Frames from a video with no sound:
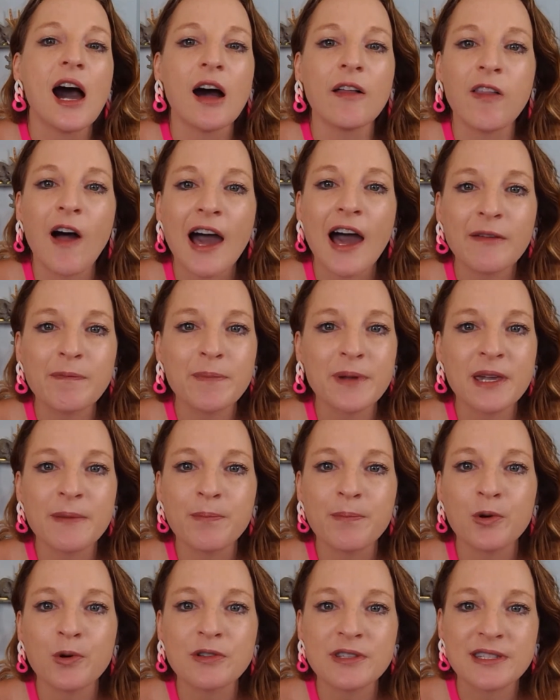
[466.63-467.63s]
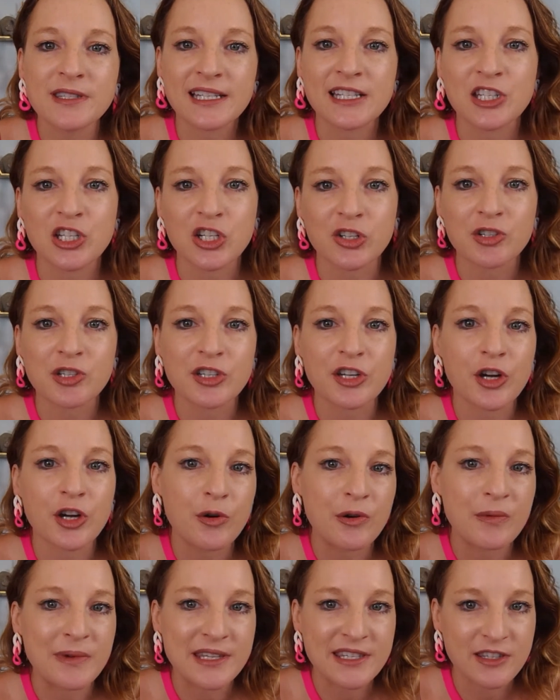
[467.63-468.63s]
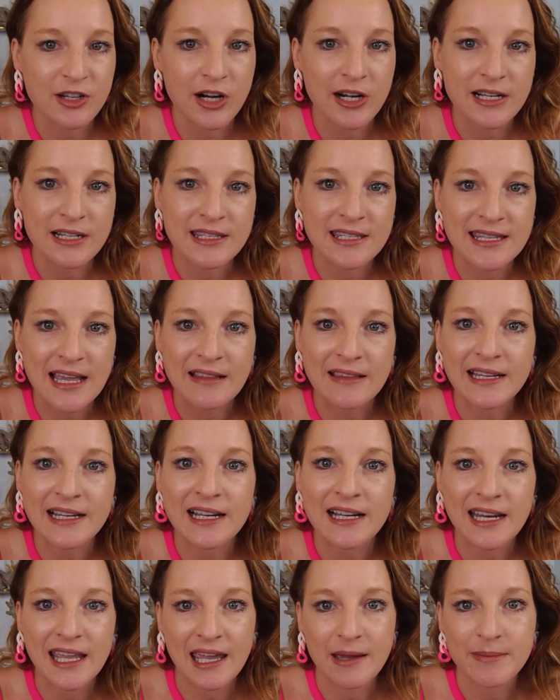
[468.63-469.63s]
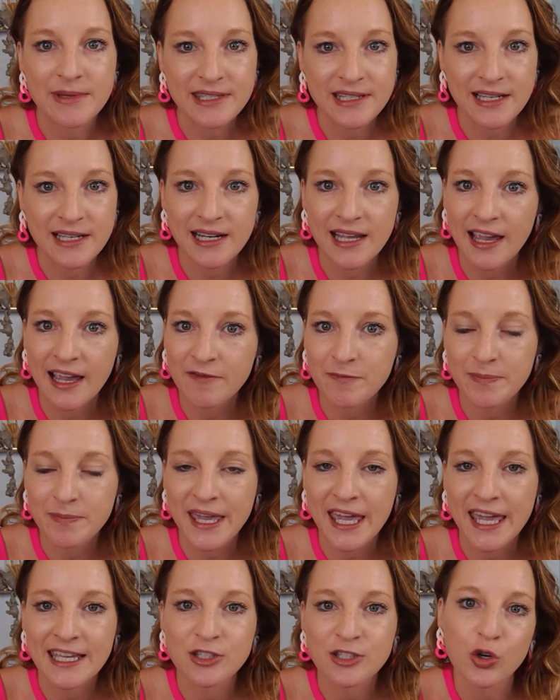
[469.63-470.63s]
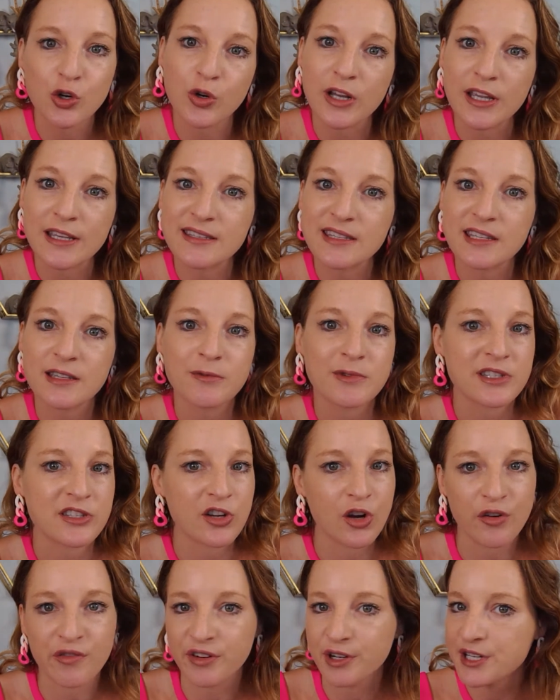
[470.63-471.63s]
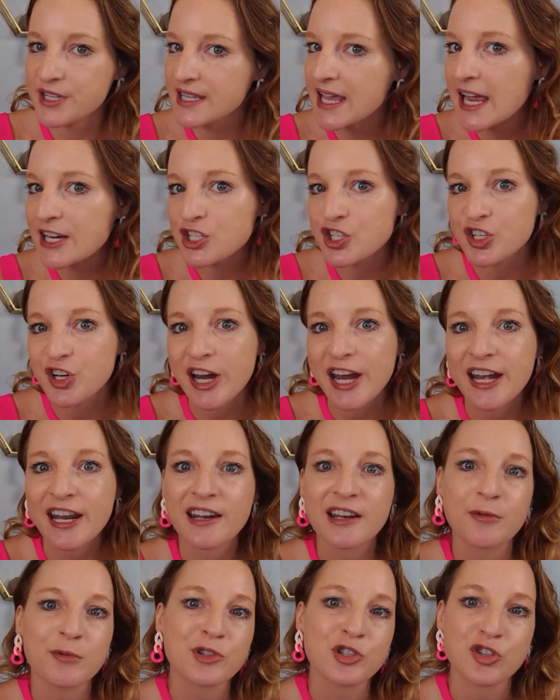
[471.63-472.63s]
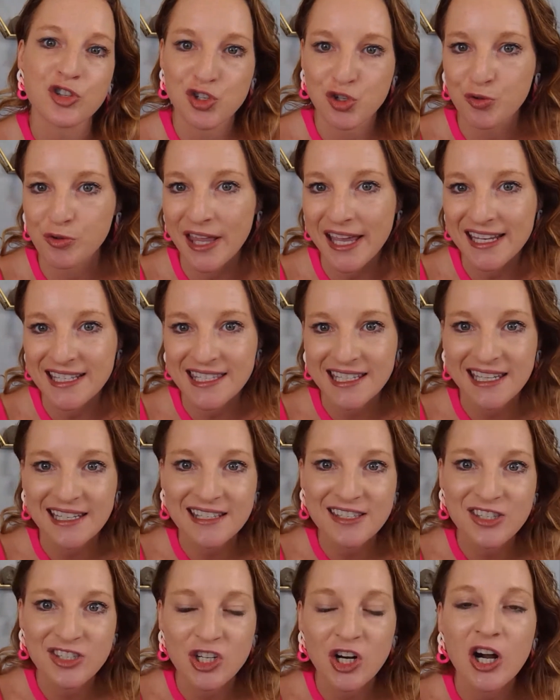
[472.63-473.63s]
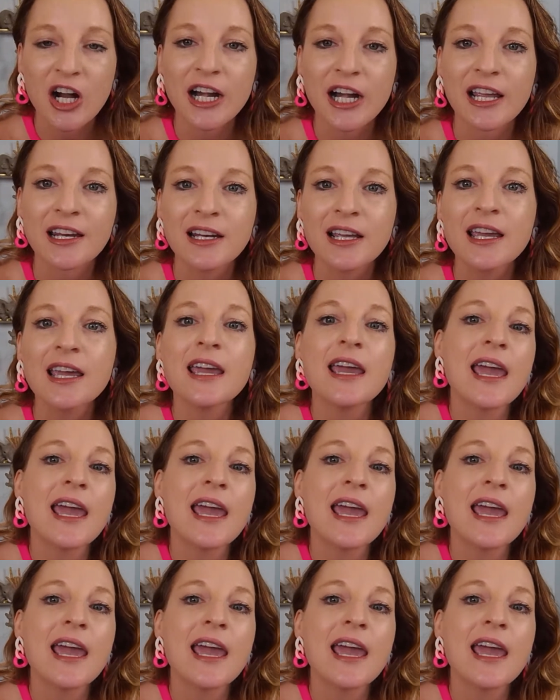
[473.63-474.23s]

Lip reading: a lot of people 6 years ago when we started selling on Amazon FBA told us it was oversaturated, it was too late to get started,